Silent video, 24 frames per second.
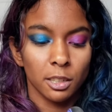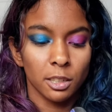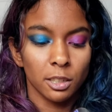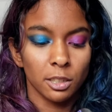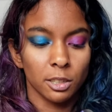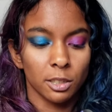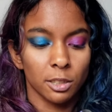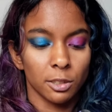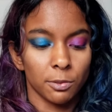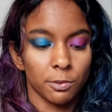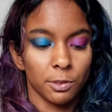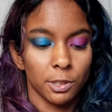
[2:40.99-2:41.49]

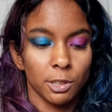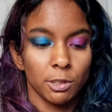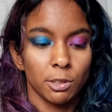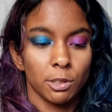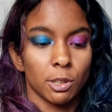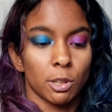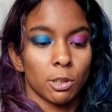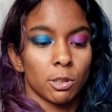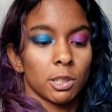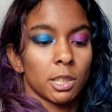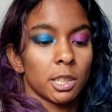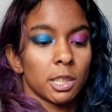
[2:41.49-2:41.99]
So if you
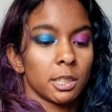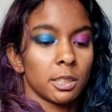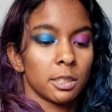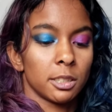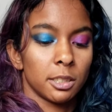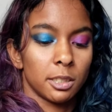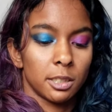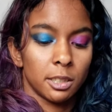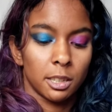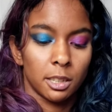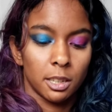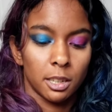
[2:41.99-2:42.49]

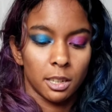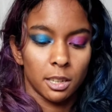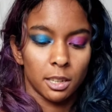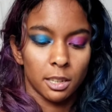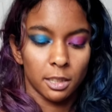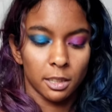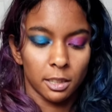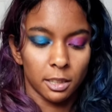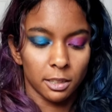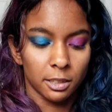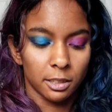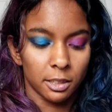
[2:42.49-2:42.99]
notice,
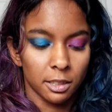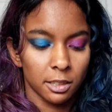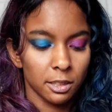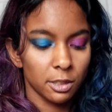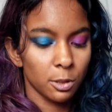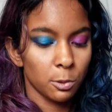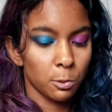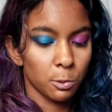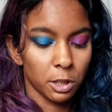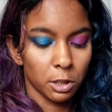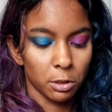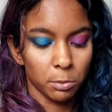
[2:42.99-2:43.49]
this is the
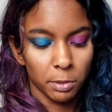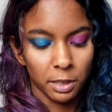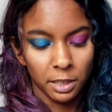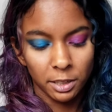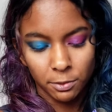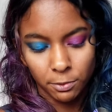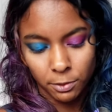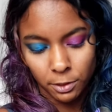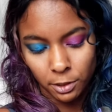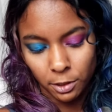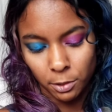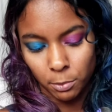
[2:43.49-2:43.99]
wheelbase
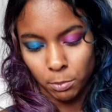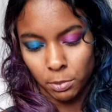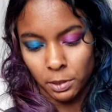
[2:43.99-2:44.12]
for the